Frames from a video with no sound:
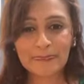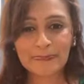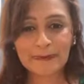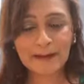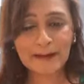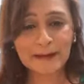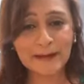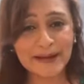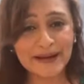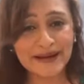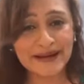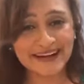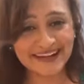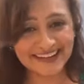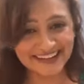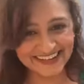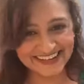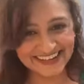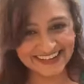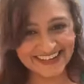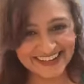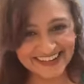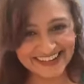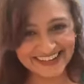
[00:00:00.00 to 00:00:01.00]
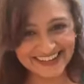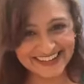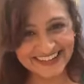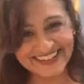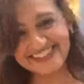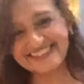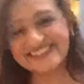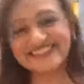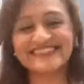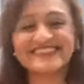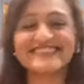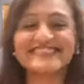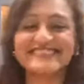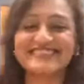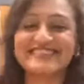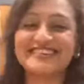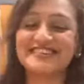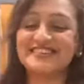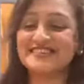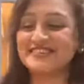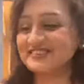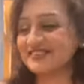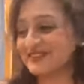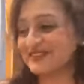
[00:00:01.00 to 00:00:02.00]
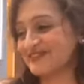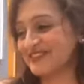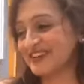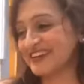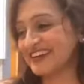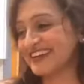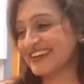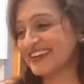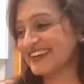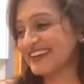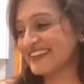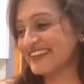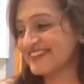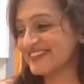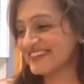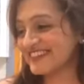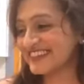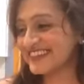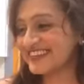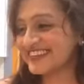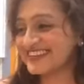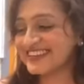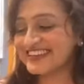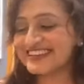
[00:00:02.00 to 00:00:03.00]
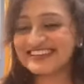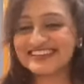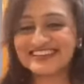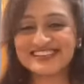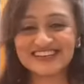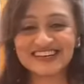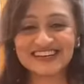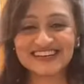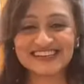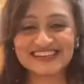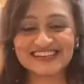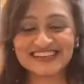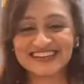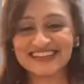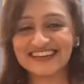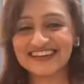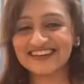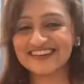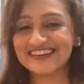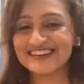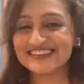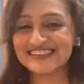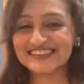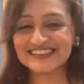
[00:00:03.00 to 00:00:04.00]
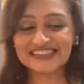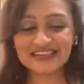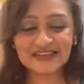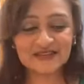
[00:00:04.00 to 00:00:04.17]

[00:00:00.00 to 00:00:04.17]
Oh. Son, you're so funny. Son is hilarious.